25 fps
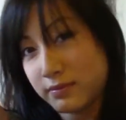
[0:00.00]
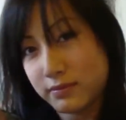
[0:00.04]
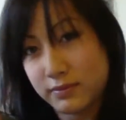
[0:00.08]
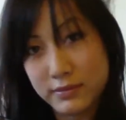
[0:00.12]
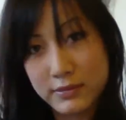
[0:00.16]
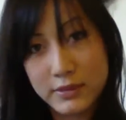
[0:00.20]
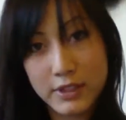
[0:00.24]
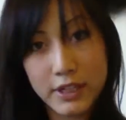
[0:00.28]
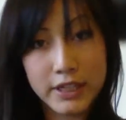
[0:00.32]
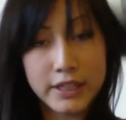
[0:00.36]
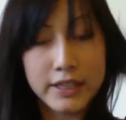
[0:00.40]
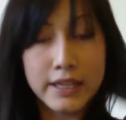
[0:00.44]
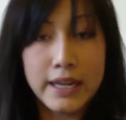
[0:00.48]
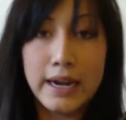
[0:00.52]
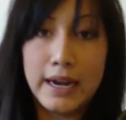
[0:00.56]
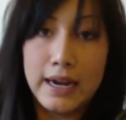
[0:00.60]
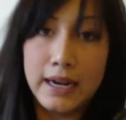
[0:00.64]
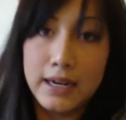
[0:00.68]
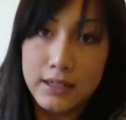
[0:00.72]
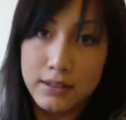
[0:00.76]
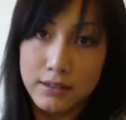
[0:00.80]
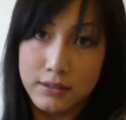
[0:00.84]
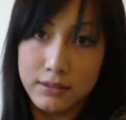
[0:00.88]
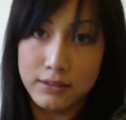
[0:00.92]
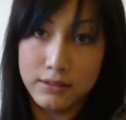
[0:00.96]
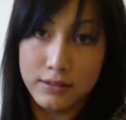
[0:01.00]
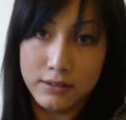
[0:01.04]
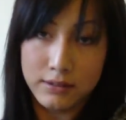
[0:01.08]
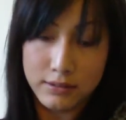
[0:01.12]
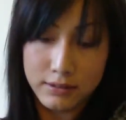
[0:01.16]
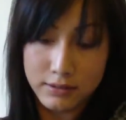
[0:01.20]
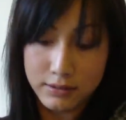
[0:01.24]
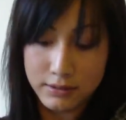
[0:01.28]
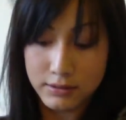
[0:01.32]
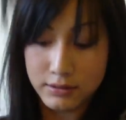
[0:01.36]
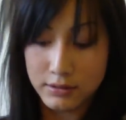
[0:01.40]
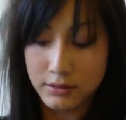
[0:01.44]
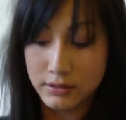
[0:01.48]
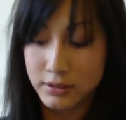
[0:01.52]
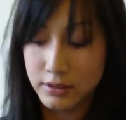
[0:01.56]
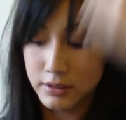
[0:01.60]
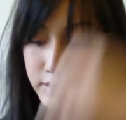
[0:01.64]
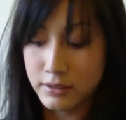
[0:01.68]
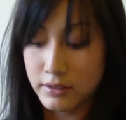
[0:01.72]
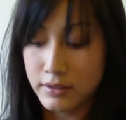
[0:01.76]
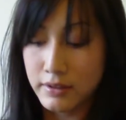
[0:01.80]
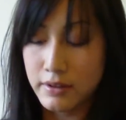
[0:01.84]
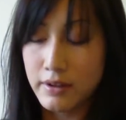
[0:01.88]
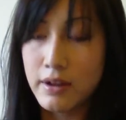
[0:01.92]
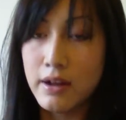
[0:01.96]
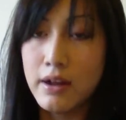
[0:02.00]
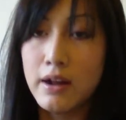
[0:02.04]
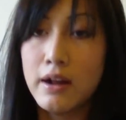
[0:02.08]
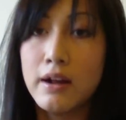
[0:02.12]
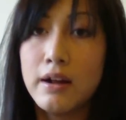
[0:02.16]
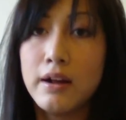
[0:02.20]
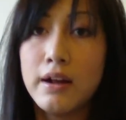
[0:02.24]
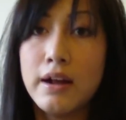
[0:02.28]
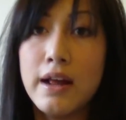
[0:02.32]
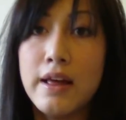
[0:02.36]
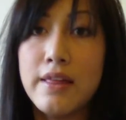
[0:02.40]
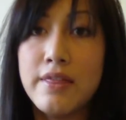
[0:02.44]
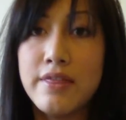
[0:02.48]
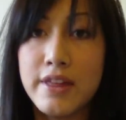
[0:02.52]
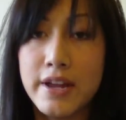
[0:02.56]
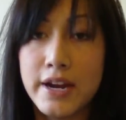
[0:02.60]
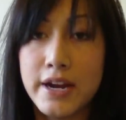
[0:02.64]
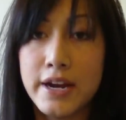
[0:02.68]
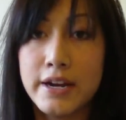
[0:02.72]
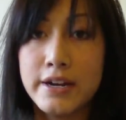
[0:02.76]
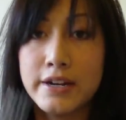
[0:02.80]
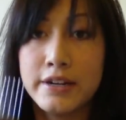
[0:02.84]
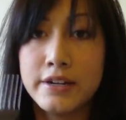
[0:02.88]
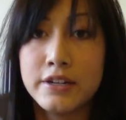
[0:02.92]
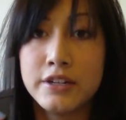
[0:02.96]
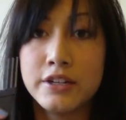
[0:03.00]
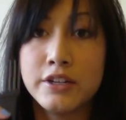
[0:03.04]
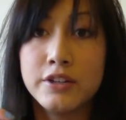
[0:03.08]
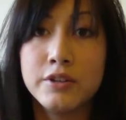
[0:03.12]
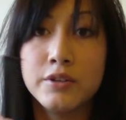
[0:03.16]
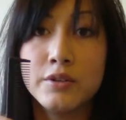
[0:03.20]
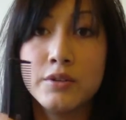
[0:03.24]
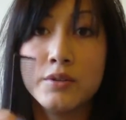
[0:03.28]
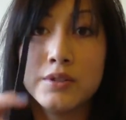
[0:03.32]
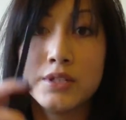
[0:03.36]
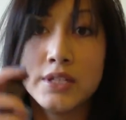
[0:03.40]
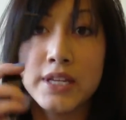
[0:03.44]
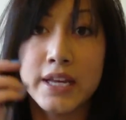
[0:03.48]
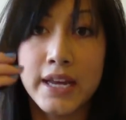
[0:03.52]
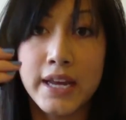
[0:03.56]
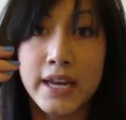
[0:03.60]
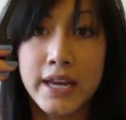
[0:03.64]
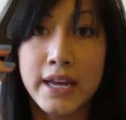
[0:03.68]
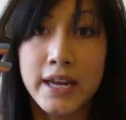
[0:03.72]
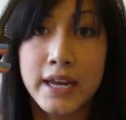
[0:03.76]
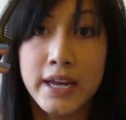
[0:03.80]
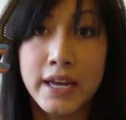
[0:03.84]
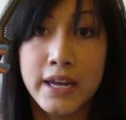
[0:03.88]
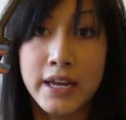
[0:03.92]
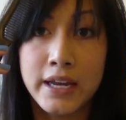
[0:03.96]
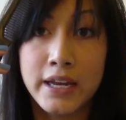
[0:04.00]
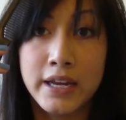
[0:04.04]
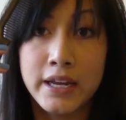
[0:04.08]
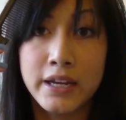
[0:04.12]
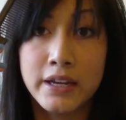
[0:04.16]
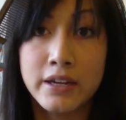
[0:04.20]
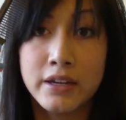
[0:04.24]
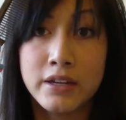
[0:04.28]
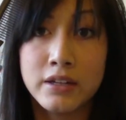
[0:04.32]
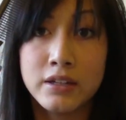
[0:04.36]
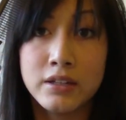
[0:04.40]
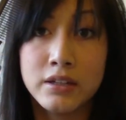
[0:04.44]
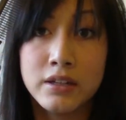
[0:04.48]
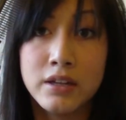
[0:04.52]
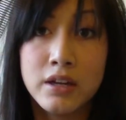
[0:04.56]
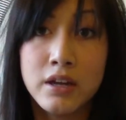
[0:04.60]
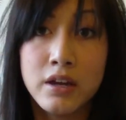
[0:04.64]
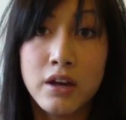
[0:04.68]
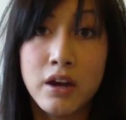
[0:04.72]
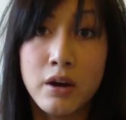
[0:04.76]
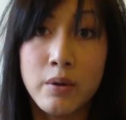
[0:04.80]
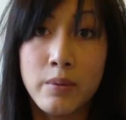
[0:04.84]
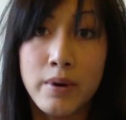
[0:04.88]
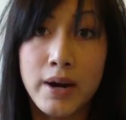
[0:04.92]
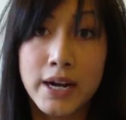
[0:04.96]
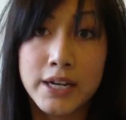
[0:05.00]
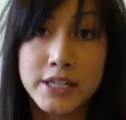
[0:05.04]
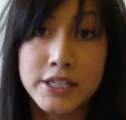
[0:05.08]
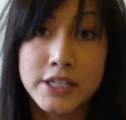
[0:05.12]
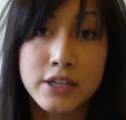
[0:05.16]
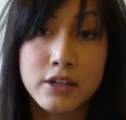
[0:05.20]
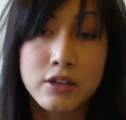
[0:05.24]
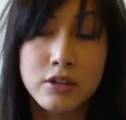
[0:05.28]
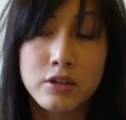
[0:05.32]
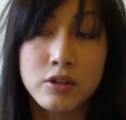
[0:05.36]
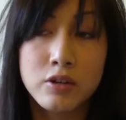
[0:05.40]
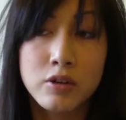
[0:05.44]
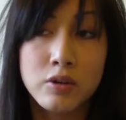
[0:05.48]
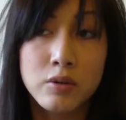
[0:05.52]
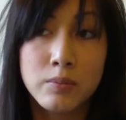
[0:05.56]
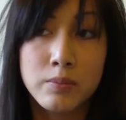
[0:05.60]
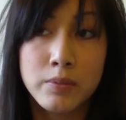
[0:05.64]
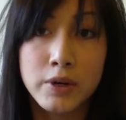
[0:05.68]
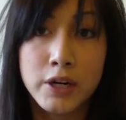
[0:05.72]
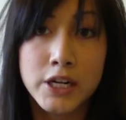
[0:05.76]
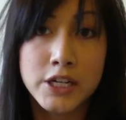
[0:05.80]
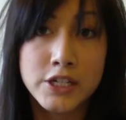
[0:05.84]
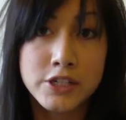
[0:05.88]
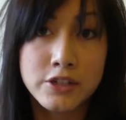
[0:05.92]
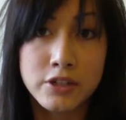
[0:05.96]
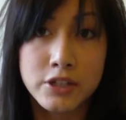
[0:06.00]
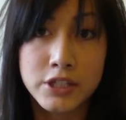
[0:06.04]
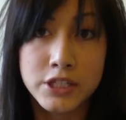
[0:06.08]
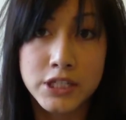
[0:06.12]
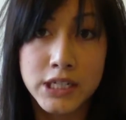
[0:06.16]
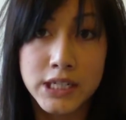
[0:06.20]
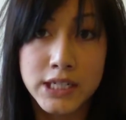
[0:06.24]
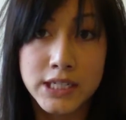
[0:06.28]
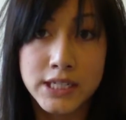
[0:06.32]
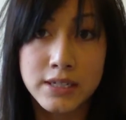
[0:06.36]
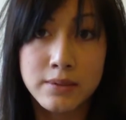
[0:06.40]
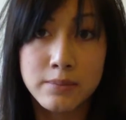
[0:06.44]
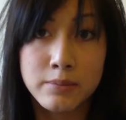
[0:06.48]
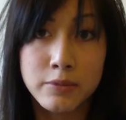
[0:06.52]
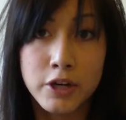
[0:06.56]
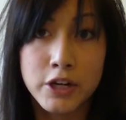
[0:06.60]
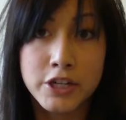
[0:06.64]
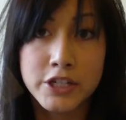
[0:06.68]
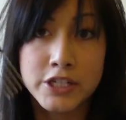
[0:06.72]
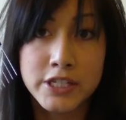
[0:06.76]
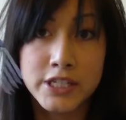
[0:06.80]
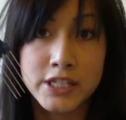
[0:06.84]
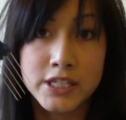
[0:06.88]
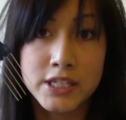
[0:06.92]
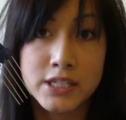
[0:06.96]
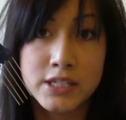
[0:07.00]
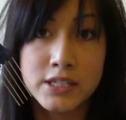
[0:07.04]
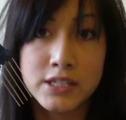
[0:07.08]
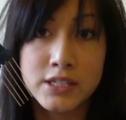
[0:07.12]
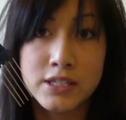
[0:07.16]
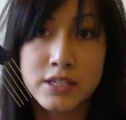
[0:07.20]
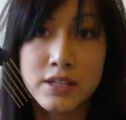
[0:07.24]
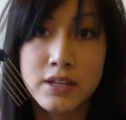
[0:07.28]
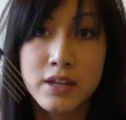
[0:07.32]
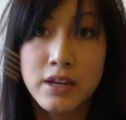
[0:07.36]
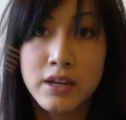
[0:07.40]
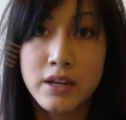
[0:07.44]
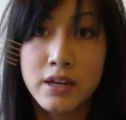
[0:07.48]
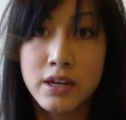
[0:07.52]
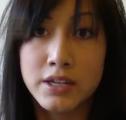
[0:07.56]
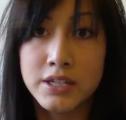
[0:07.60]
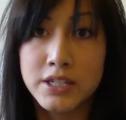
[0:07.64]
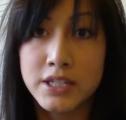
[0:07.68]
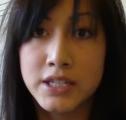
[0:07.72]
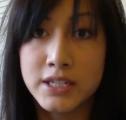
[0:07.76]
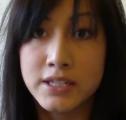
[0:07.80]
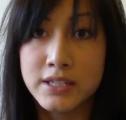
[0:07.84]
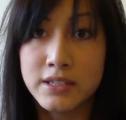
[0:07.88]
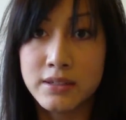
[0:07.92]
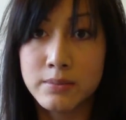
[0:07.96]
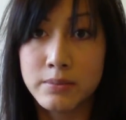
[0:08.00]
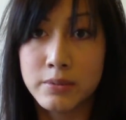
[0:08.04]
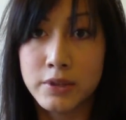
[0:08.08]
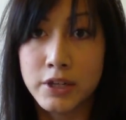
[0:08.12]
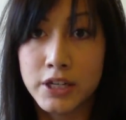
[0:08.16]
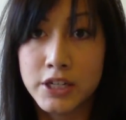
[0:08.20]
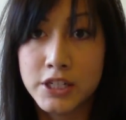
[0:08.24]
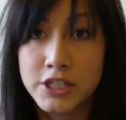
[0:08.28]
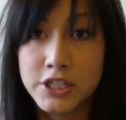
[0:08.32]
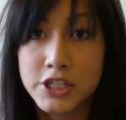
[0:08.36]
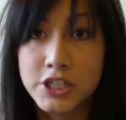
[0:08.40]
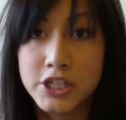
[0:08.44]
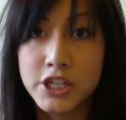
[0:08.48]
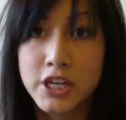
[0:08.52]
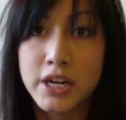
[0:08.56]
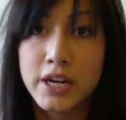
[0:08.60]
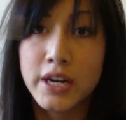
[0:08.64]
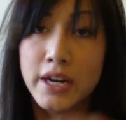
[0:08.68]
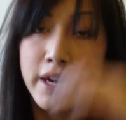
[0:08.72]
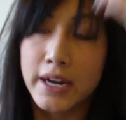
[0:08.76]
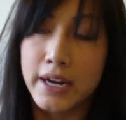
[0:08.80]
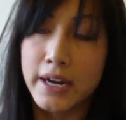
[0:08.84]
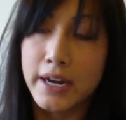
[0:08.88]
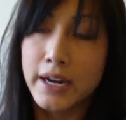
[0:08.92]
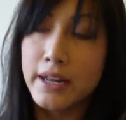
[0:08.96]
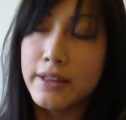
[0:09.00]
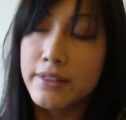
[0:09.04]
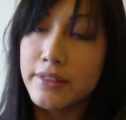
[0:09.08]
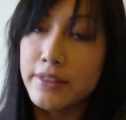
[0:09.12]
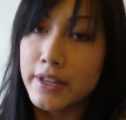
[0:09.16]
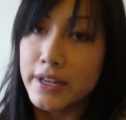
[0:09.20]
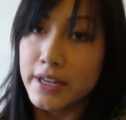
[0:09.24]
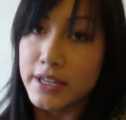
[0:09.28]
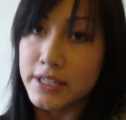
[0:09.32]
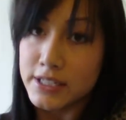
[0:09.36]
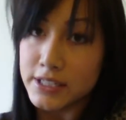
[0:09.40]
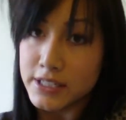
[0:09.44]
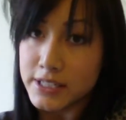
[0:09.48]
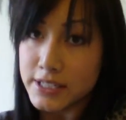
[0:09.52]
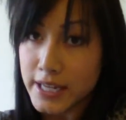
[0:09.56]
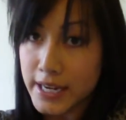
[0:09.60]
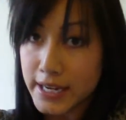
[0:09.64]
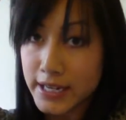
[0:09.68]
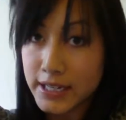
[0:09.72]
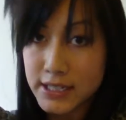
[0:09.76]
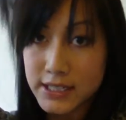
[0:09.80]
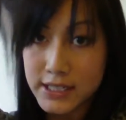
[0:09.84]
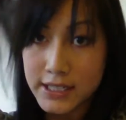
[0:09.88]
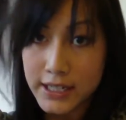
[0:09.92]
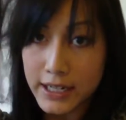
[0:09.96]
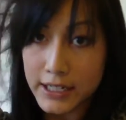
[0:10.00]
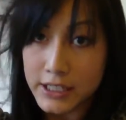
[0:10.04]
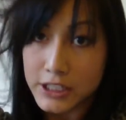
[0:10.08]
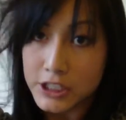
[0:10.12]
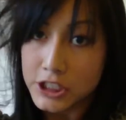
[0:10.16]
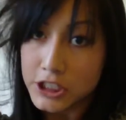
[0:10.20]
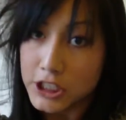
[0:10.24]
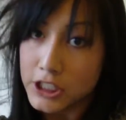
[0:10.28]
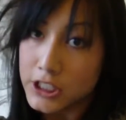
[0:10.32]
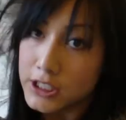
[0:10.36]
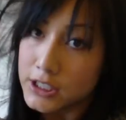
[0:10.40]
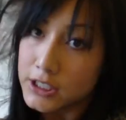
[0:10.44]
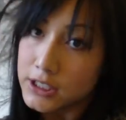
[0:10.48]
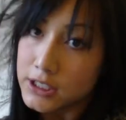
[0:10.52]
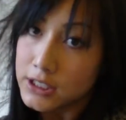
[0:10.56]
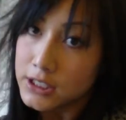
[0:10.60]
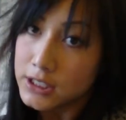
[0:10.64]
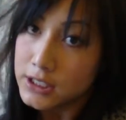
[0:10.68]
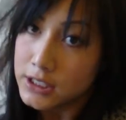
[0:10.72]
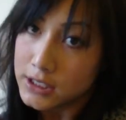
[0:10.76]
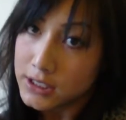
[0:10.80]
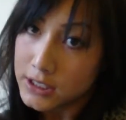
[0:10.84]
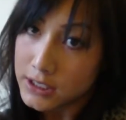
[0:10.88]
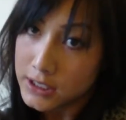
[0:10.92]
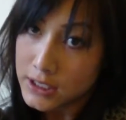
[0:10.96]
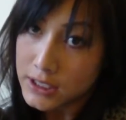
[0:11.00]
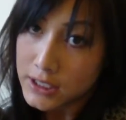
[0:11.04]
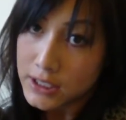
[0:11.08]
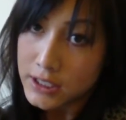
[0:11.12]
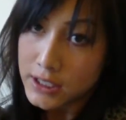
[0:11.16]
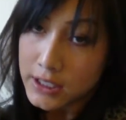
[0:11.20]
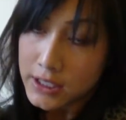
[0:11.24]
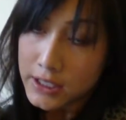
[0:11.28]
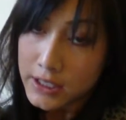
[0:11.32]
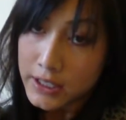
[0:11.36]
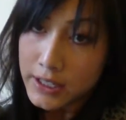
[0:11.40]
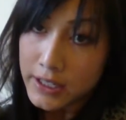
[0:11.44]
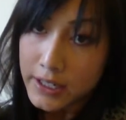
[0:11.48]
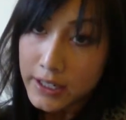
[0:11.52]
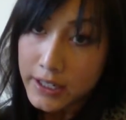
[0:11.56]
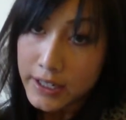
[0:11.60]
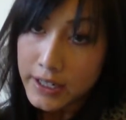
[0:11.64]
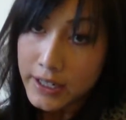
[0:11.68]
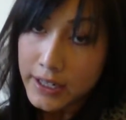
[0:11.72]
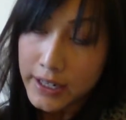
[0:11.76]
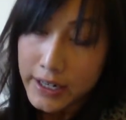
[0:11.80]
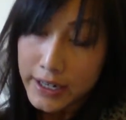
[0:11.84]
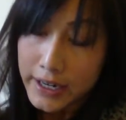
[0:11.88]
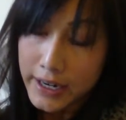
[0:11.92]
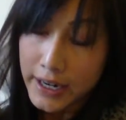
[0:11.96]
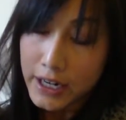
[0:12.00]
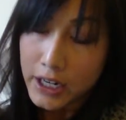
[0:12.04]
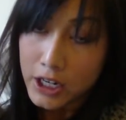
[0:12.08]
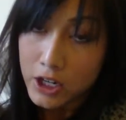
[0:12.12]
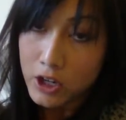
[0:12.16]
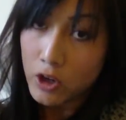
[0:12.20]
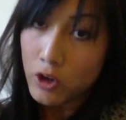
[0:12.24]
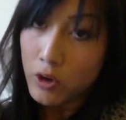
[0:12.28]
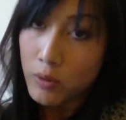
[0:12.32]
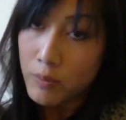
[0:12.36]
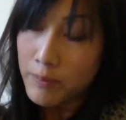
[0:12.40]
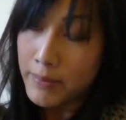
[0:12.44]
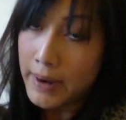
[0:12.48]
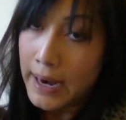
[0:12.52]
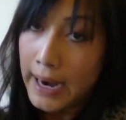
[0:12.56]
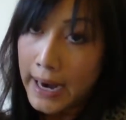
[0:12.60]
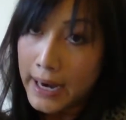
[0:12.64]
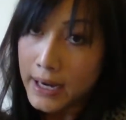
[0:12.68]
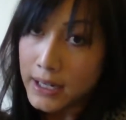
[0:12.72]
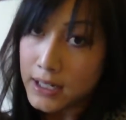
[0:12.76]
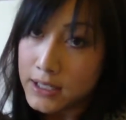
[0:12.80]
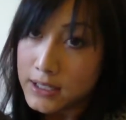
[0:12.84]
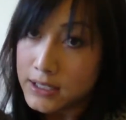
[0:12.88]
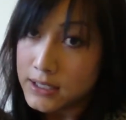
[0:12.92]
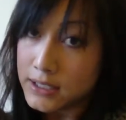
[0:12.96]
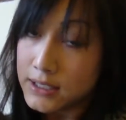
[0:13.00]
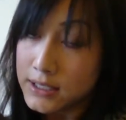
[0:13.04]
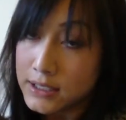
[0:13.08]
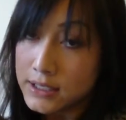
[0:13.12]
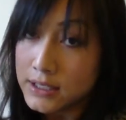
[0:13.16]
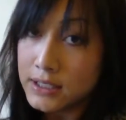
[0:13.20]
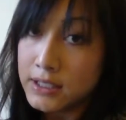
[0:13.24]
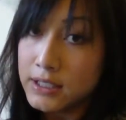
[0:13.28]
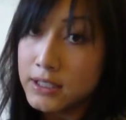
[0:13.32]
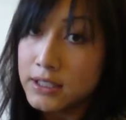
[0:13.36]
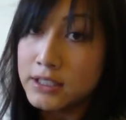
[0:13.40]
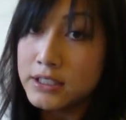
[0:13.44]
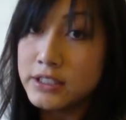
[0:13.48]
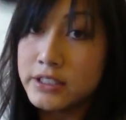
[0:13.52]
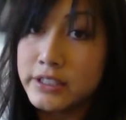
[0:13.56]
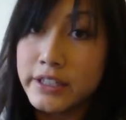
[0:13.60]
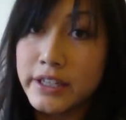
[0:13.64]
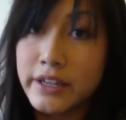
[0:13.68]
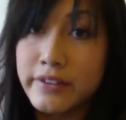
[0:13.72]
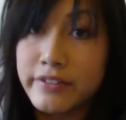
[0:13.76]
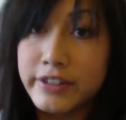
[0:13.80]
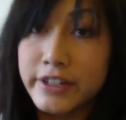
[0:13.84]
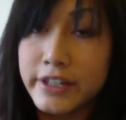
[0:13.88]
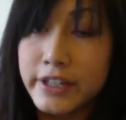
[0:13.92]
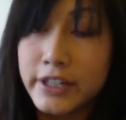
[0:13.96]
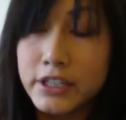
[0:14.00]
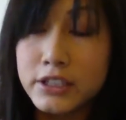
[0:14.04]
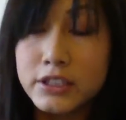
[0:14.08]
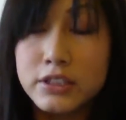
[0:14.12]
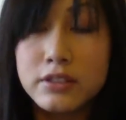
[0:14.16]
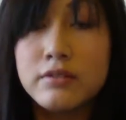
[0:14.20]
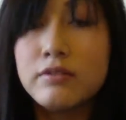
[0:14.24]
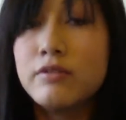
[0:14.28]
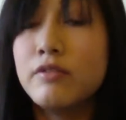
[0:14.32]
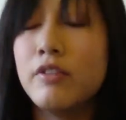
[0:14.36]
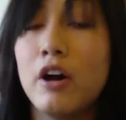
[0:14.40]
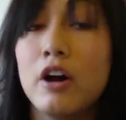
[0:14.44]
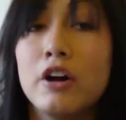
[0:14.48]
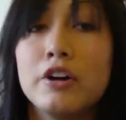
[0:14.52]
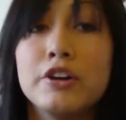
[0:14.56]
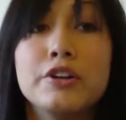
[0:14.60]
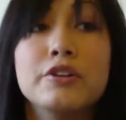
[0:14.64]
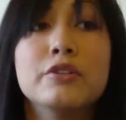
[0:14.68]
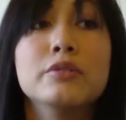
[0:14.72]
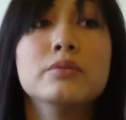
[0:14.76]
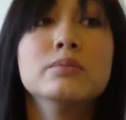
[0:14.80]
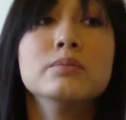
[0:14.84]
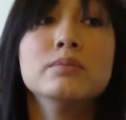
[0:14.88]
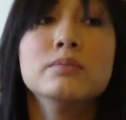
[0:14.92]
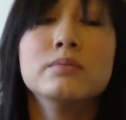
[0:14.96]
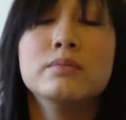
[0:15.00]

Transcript: like that and then use a rat tail comb brush or a teasing brush. This is a teasing brush and then just take a section and comb back to give your hair some volume